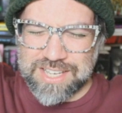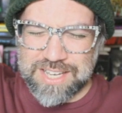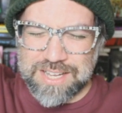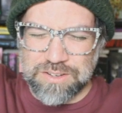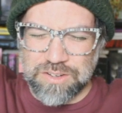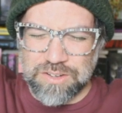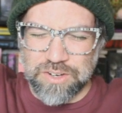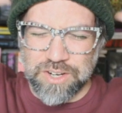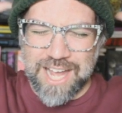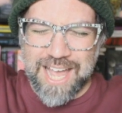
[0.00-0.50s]

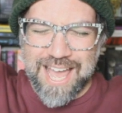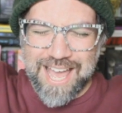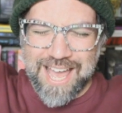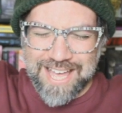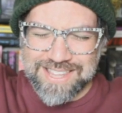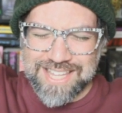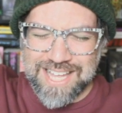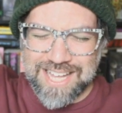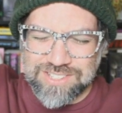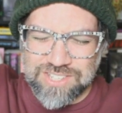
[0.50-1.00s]
and you're going to
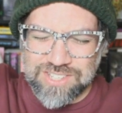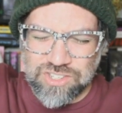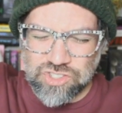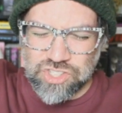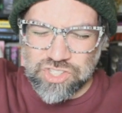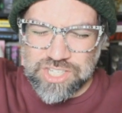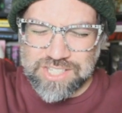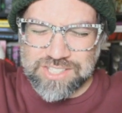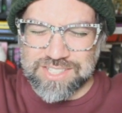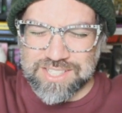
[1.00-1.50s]
add that to
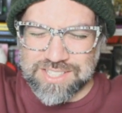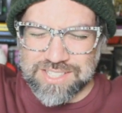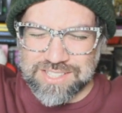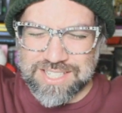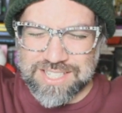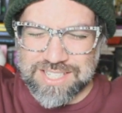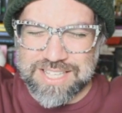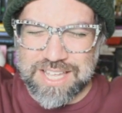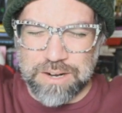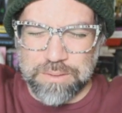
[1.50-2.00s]
Jesus,
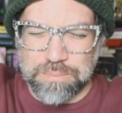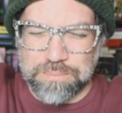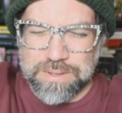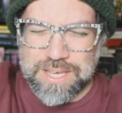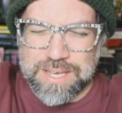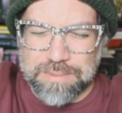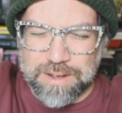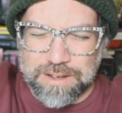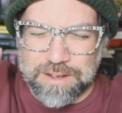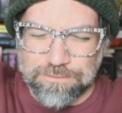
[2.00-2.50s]
and that'll
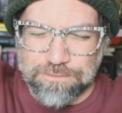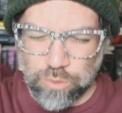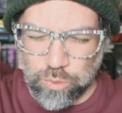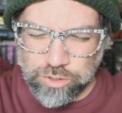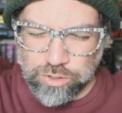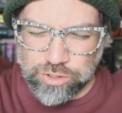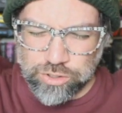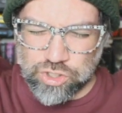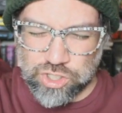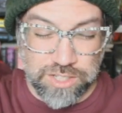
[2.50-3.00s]
be my
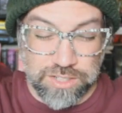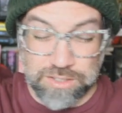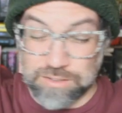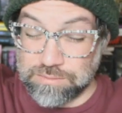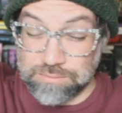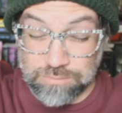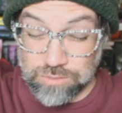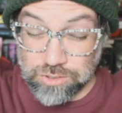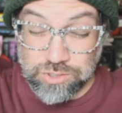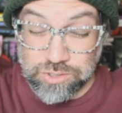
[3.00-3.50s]
fortune
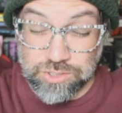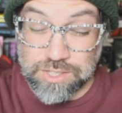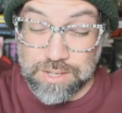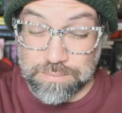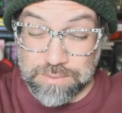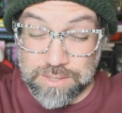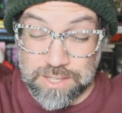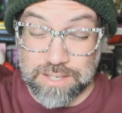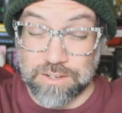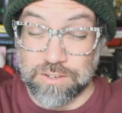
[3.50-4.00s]
or
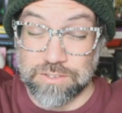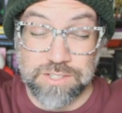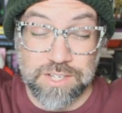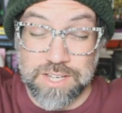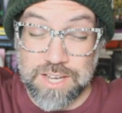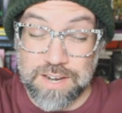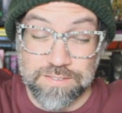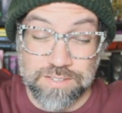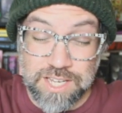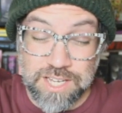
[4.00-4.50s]
something. It'll
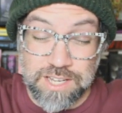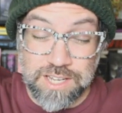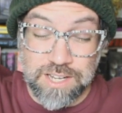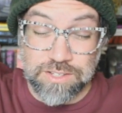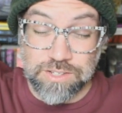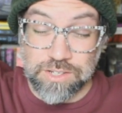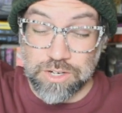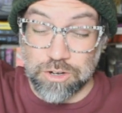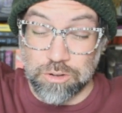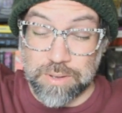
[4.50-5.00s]
tell you everything you
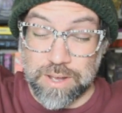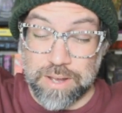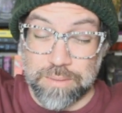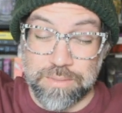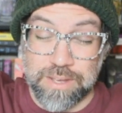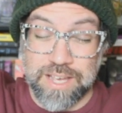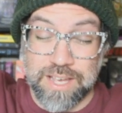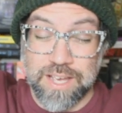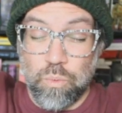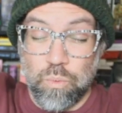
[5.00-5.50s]
need to know about
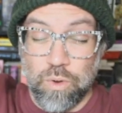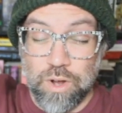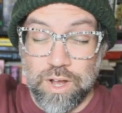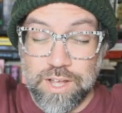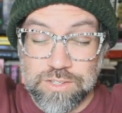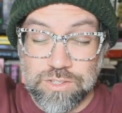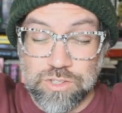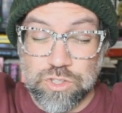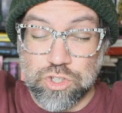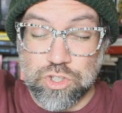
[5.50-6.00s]
me.
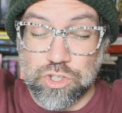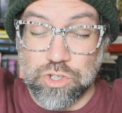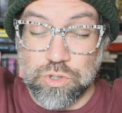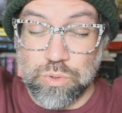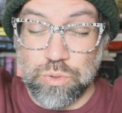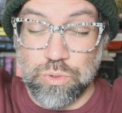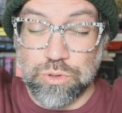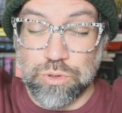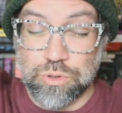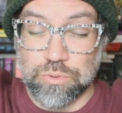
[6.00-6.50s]
1,
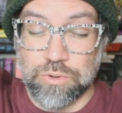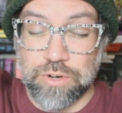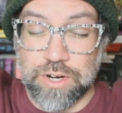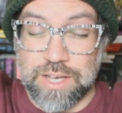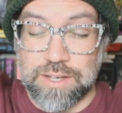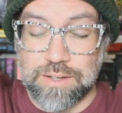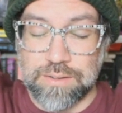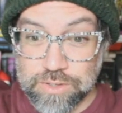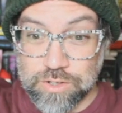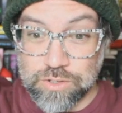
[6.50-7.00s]
2,
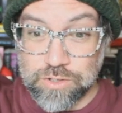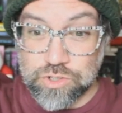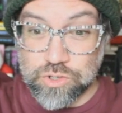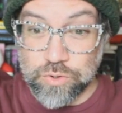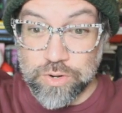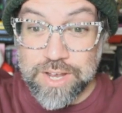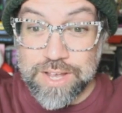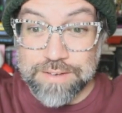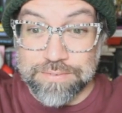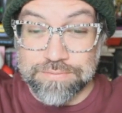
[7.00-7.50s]
3.
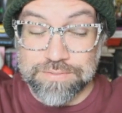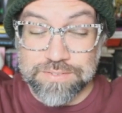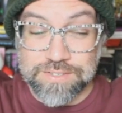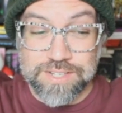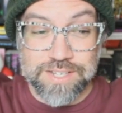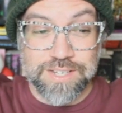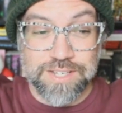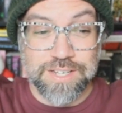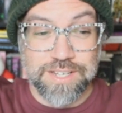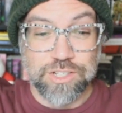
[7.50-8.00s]

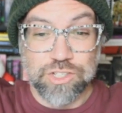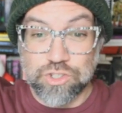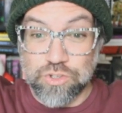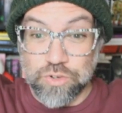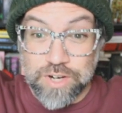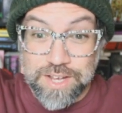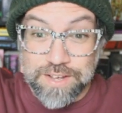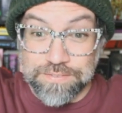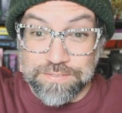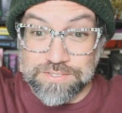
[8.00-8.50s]
Drift.
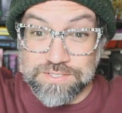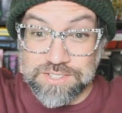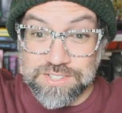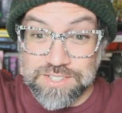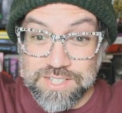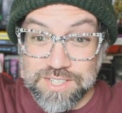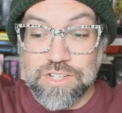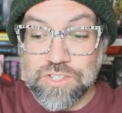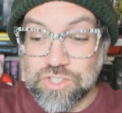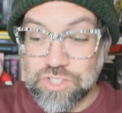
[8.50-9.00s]

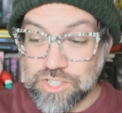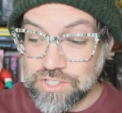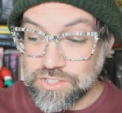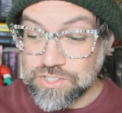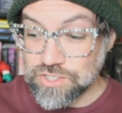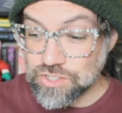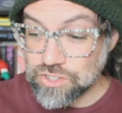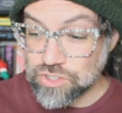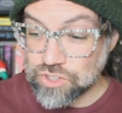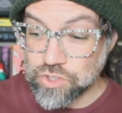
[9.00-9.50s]
Drifts.
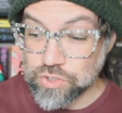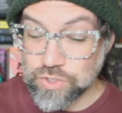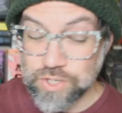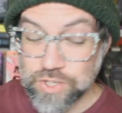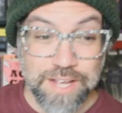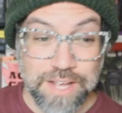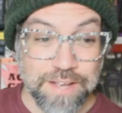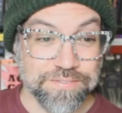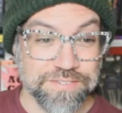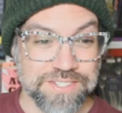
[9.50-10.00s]
Jesus
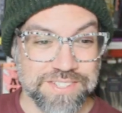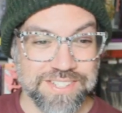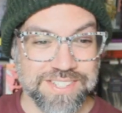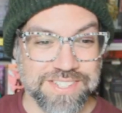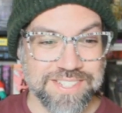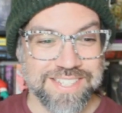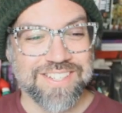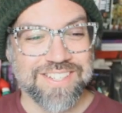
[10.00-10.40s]
drifts.